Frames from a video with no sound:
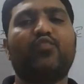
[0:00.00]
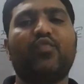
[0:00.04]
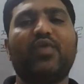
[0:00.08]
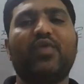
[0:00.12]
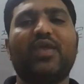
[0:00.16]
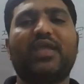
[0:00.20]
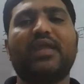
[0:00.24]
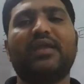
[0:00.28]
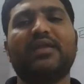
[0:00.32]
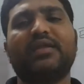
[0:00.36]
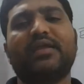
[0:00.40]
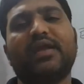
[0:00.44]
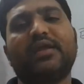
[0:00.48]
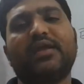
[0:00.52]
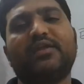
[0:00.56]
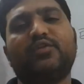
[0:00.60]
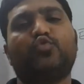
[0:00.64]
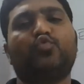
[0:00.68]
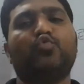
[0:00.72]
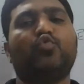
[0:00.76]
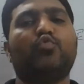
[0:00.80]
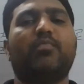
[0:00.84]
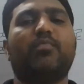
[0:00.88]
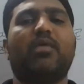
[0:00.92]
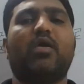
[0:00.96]
we can get
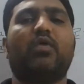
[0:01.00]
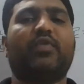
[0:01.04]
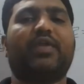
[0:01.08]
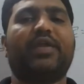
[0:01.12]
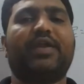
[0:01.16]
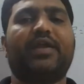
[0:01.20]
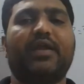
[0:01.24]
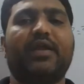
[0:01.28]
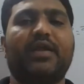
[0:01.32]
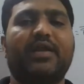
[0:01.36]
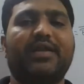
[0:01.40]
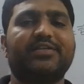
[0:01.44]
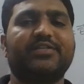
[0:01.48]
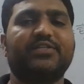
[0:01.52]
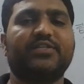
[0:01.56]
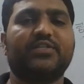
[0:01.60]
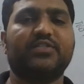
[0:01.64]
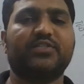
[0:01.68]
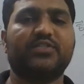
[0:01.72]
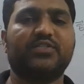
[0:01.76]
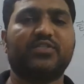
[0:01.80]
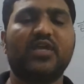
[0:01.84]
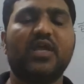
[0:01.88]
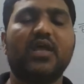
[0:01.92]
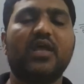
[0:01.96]
two boundary
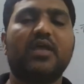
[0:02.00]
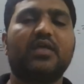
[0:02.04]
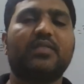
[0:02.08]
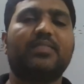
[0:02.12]
conditions.